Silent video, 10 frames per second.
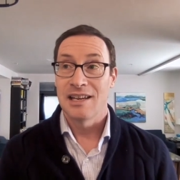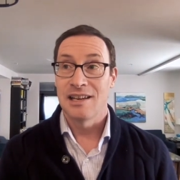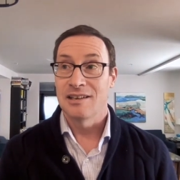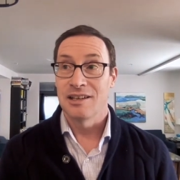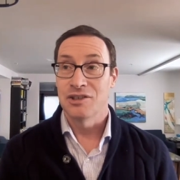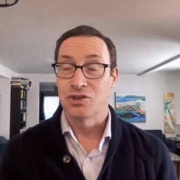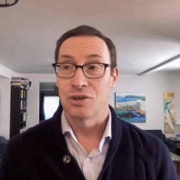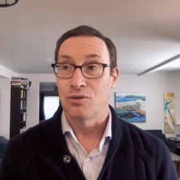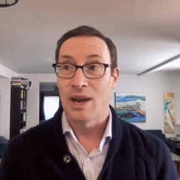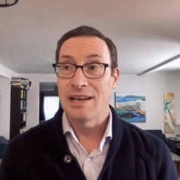it is
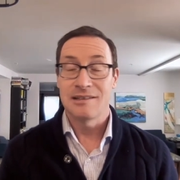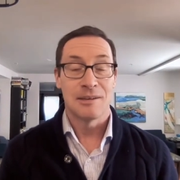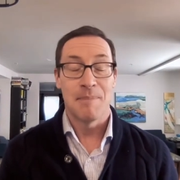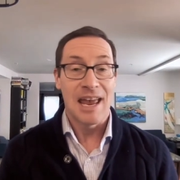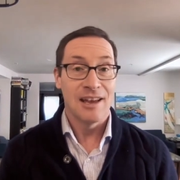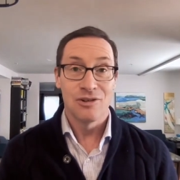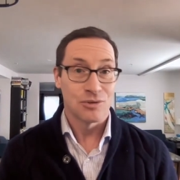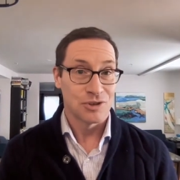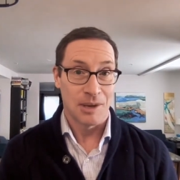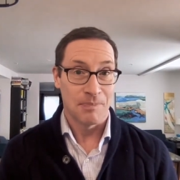the great demand
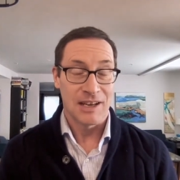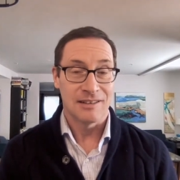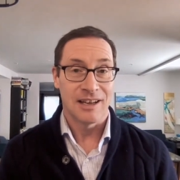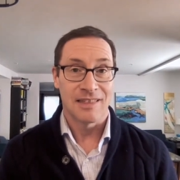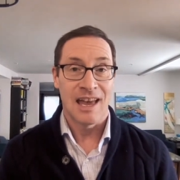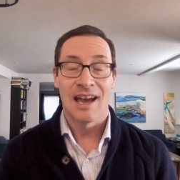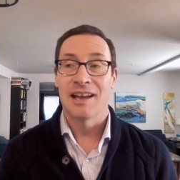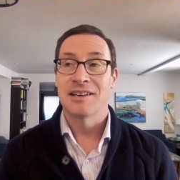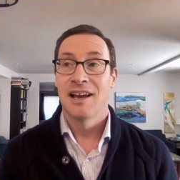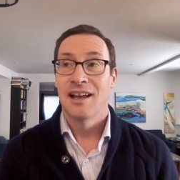or something like
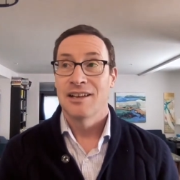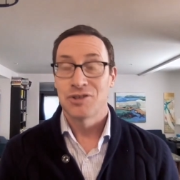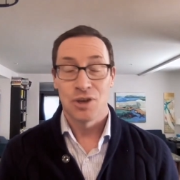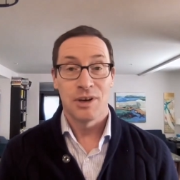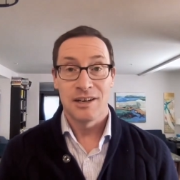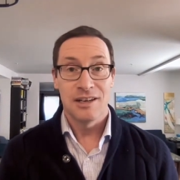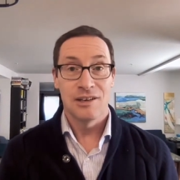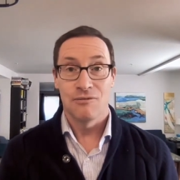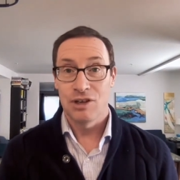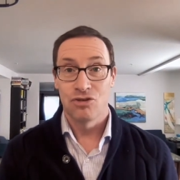that. So at an
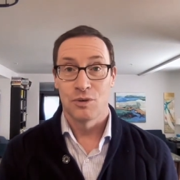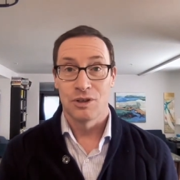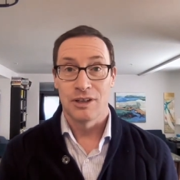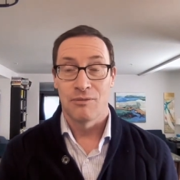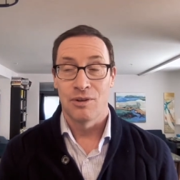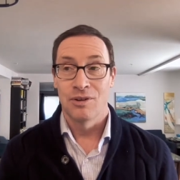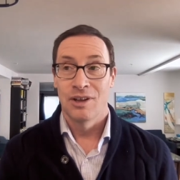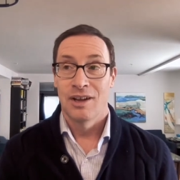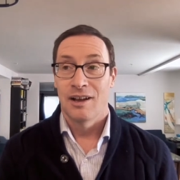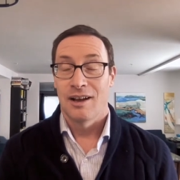individual
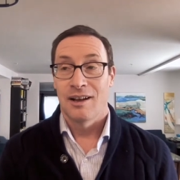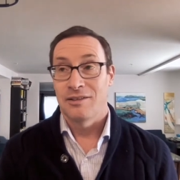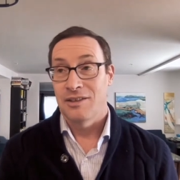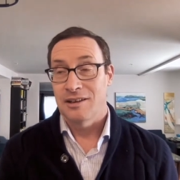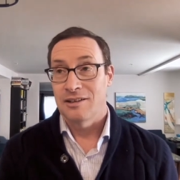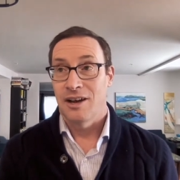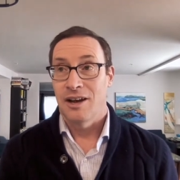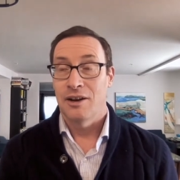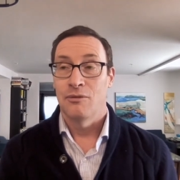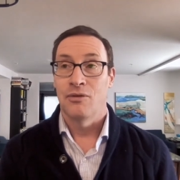level, I think a
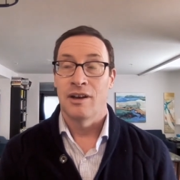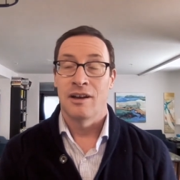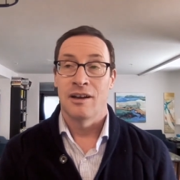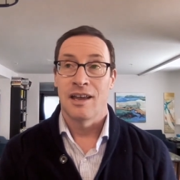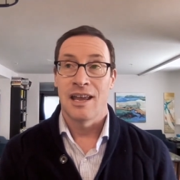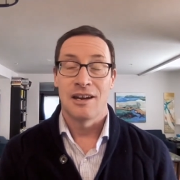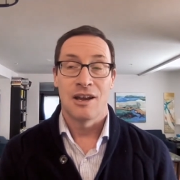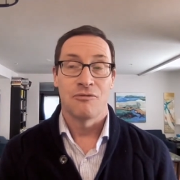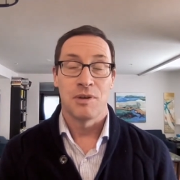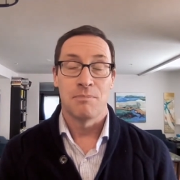lot of uh,
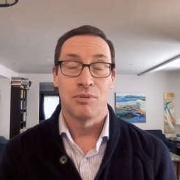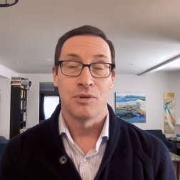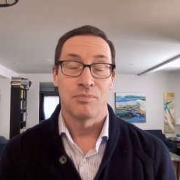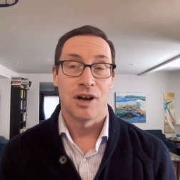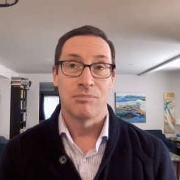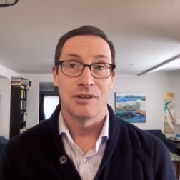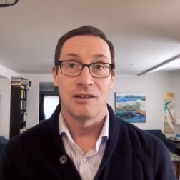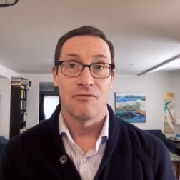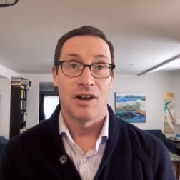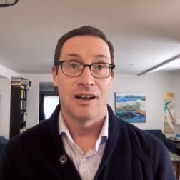ANF people would
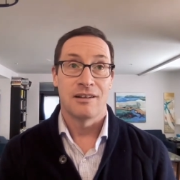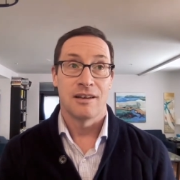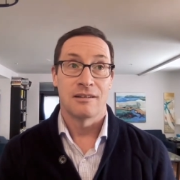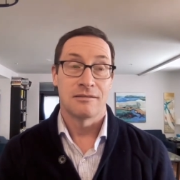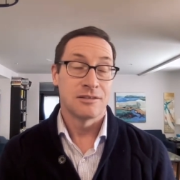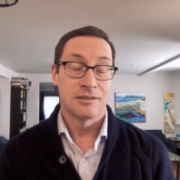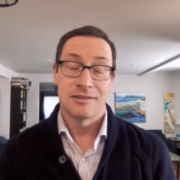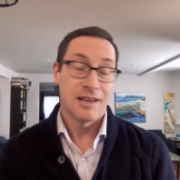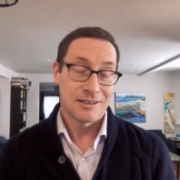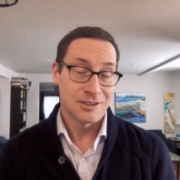probably find that this
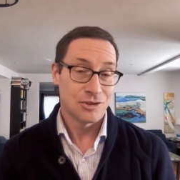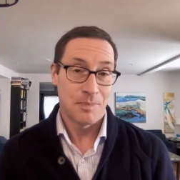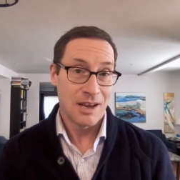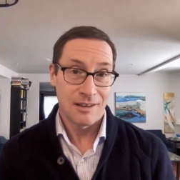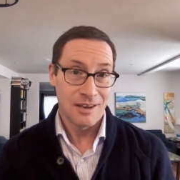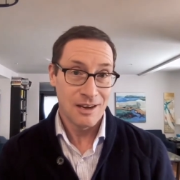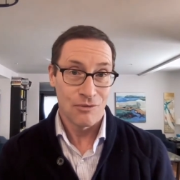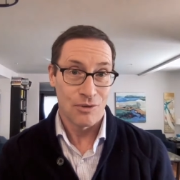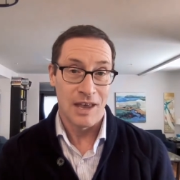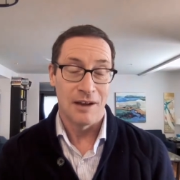is not such a bad thing
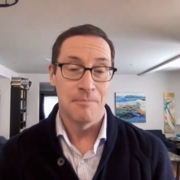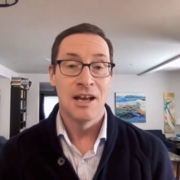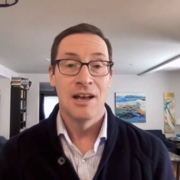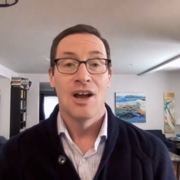for them.